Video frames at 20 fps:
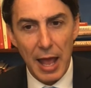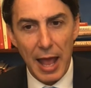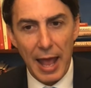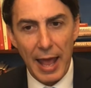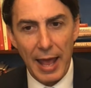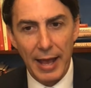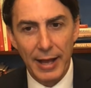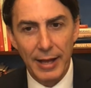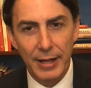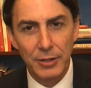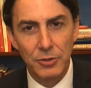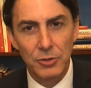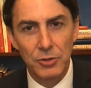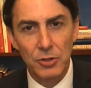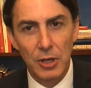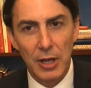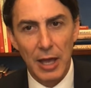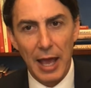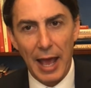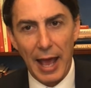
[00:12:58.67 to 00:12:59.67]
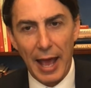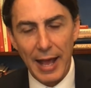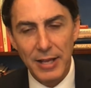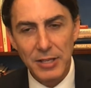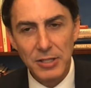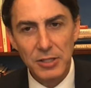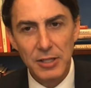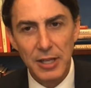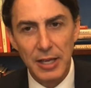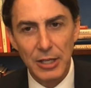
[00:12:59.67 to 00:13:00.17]
And
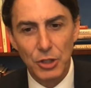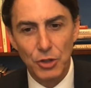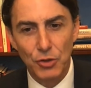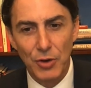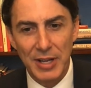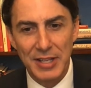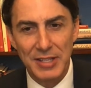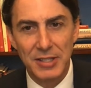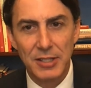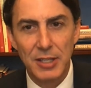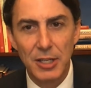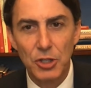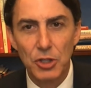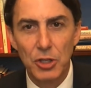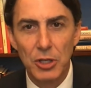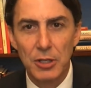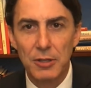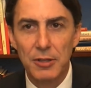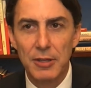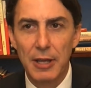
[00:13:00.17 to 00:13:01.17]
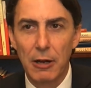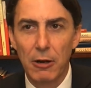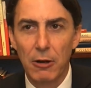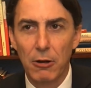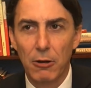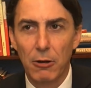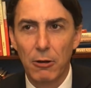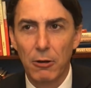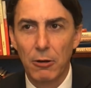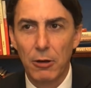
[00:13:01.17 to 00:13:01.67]
as they transition
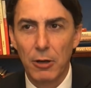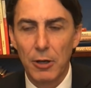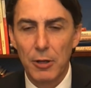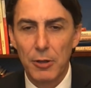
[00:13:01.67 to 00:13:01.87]
their